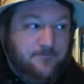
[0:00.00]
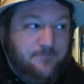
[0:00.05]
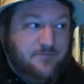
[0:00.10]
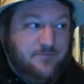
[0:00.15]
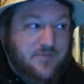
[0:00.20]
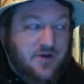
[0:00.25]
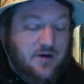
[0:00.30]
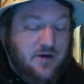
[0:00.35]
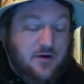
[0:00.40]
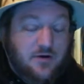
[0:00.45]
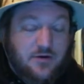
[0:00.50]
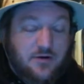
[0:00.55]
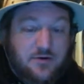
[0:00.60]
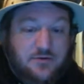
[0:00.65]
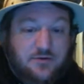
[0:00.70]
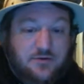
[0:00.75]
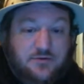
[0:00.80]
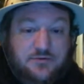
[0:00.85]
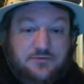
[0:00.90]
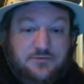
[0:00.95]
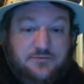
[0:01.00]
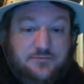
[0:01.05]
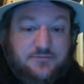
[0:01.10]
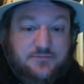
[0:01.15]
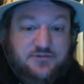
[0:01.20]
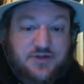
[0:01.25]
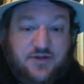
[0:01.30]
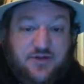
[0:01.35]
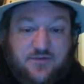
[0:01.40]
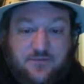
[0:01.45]
Ugh,
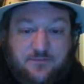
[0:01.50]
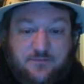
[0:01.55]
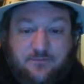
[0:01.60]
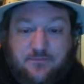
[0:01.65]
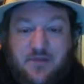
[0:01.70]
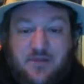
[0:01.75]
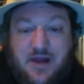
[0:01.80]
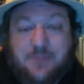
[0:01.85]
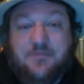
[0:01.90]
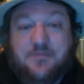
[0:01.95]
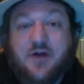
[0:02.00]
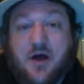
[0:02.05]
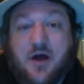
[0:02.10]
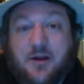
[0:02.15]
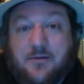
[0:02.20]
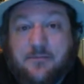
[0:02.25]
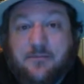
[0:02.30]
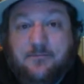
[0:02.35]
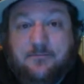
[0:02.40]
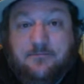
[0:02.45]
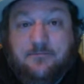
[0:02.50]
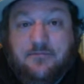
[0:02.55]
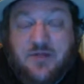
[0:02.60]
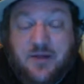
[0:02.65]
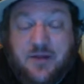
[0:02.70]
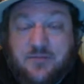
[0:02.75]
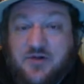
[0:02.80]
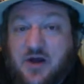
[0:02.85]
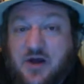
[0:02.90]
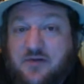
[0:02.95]
just, I'm done.
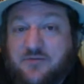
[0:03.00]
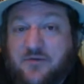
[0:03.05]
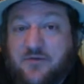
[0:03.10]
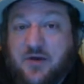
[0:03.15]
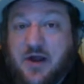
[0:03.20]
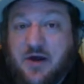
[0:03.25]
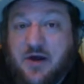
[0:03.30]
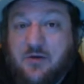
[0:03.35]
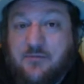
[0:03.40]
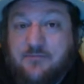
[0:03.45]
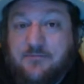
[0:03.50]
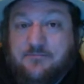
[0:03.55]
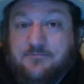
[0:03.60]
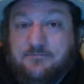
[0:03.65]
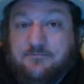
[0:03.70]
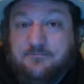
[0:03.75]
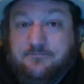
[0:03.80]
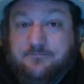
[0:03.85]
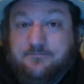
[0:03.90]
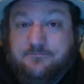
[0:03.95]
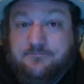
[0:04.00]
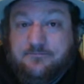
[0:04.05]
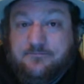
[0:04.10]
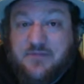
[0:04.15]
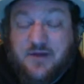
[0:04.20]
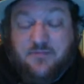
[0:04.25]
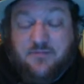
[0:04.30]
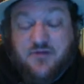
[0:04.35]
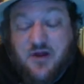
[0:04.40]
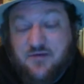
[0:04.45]
I'm done for now.
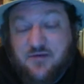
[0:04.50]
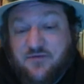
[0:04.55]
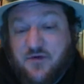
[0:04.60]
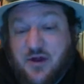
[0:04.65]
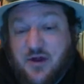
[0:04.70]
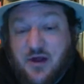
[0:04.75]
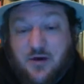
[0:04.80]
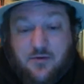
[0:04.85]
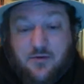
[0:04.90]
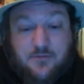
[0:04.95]
I'm done for now.